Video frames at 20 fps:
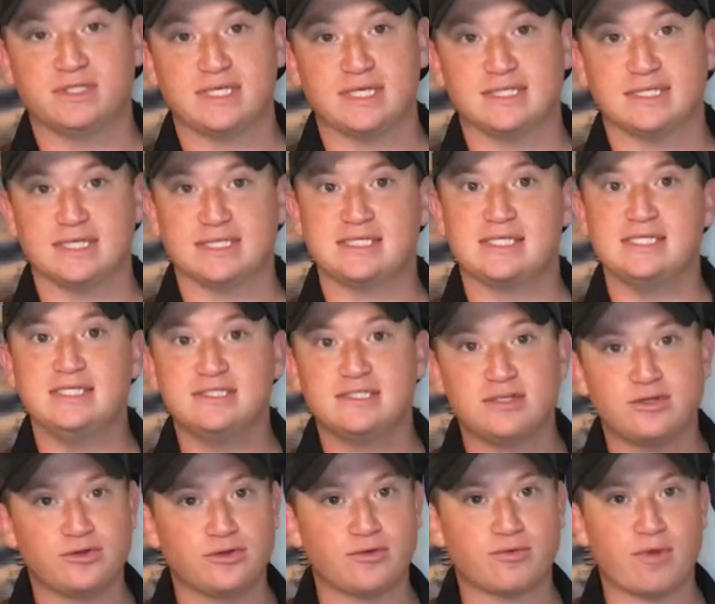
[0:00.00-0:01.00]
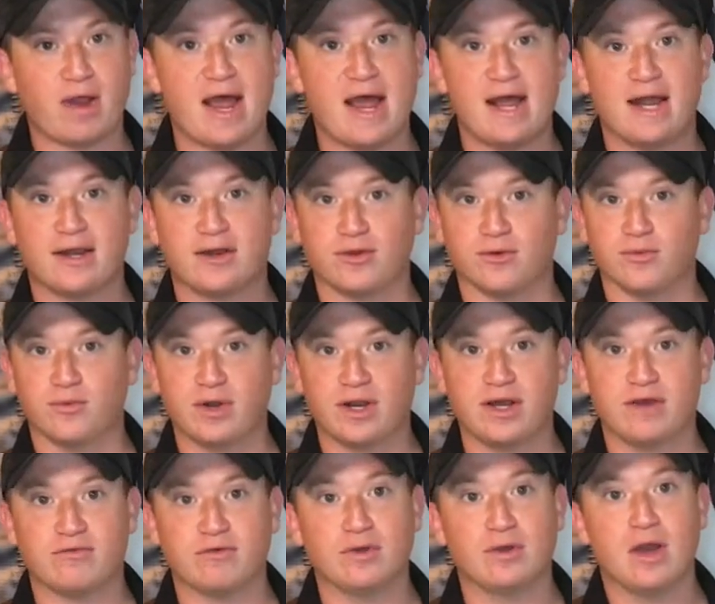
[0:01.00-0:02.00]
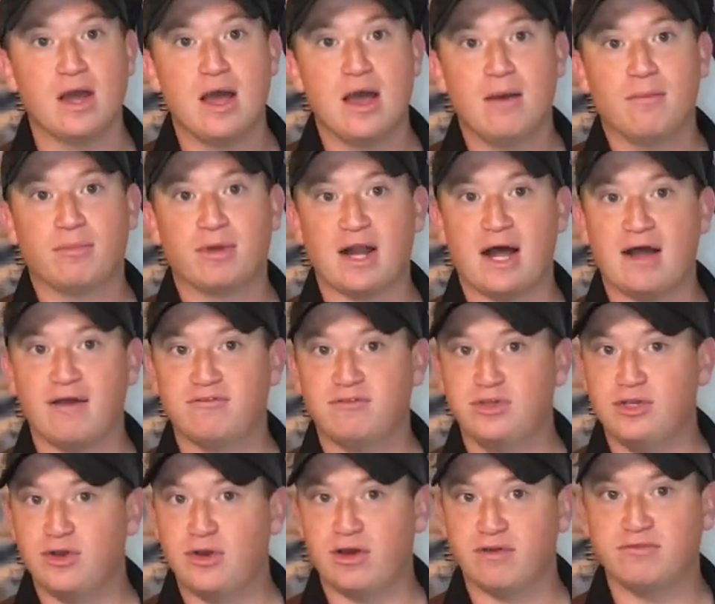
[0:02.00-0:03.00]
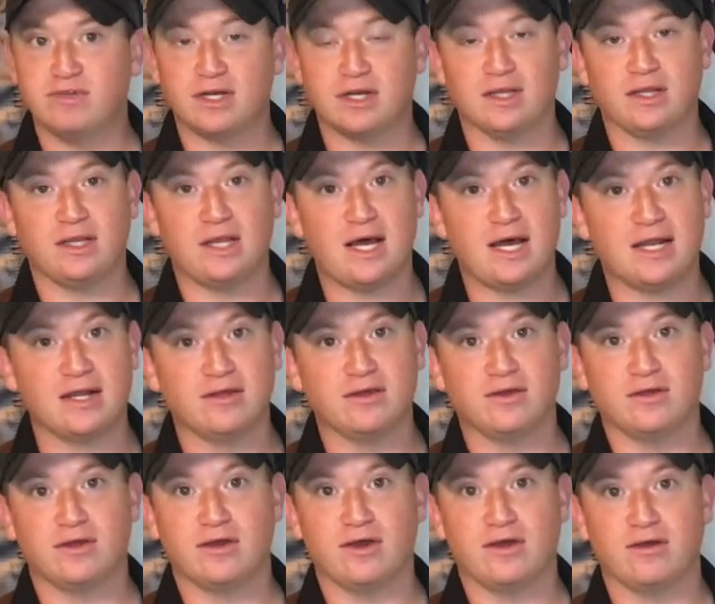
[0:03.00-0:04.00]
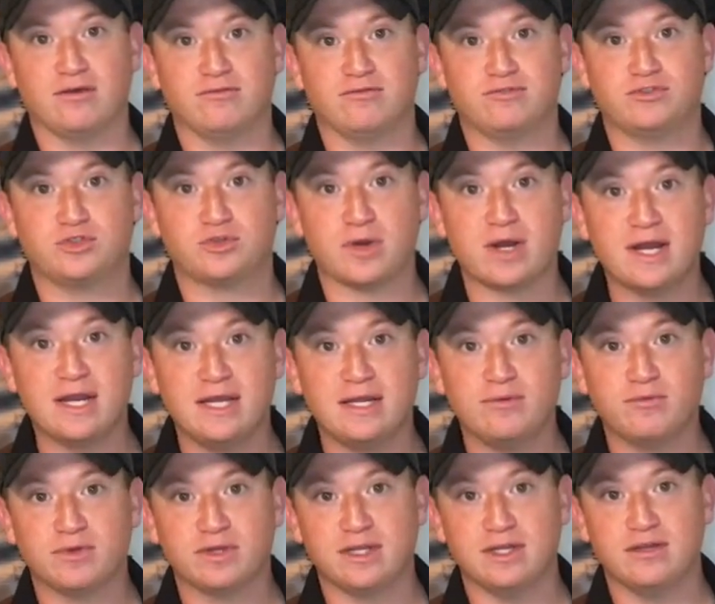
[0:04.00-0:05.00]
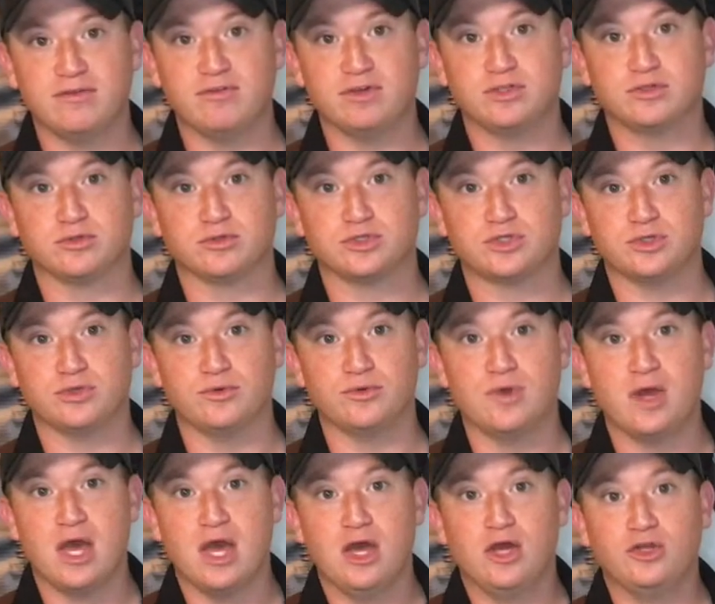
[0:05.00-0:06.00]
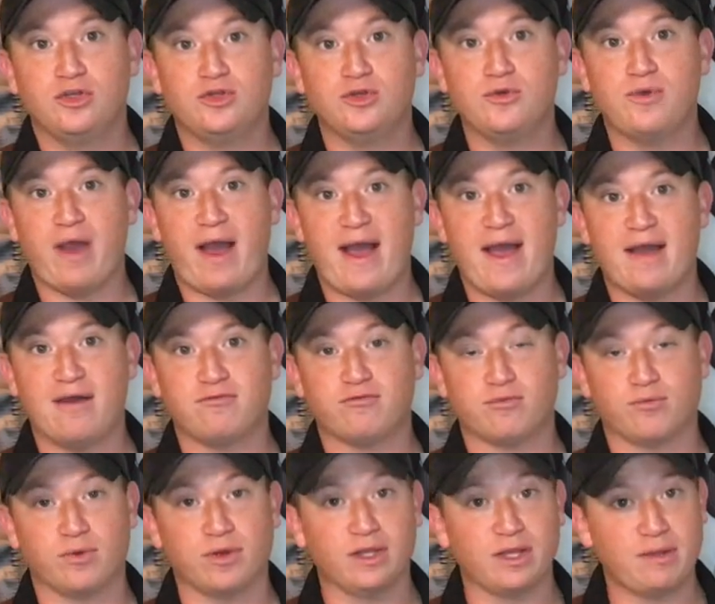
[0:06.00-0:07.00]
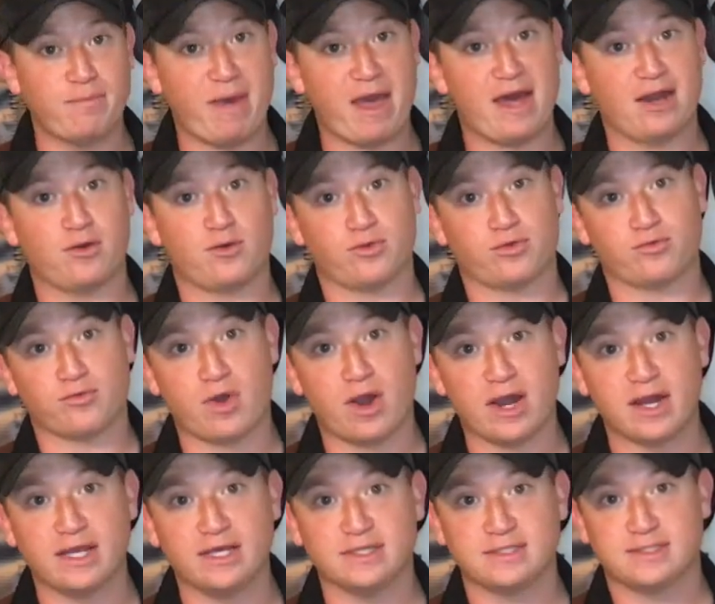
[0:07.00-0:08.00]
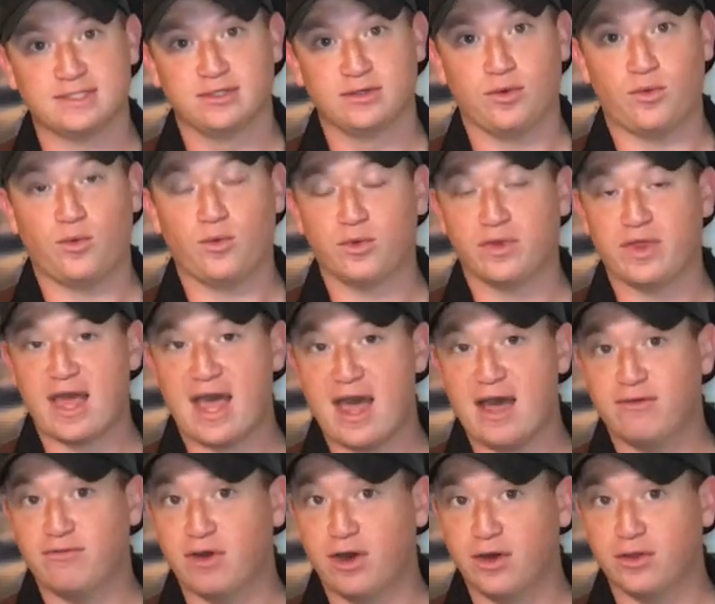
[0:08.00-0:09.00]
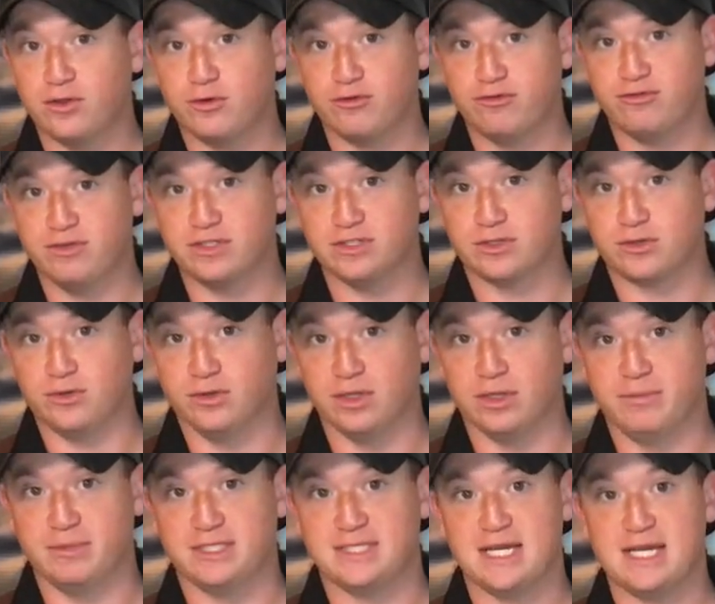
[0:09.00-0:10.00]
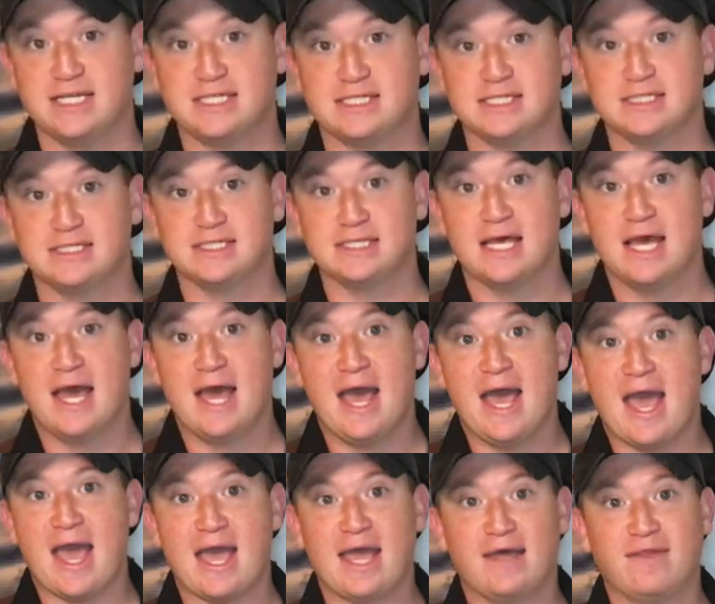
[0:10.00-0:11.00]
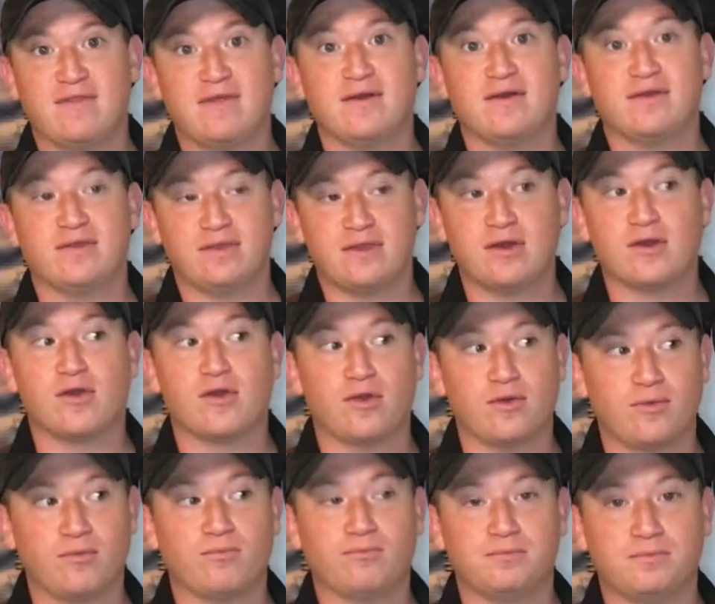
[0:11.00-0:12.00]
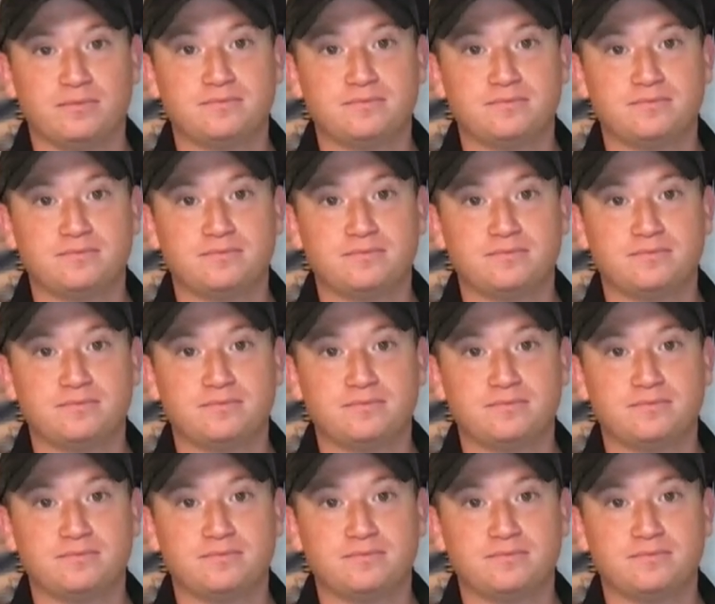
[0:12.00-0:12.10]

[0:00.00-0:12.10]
says it's easier to rack or whatever, but I've done a lot of training with individuals who do have really bad arthritis or they have other physical limitations, and there are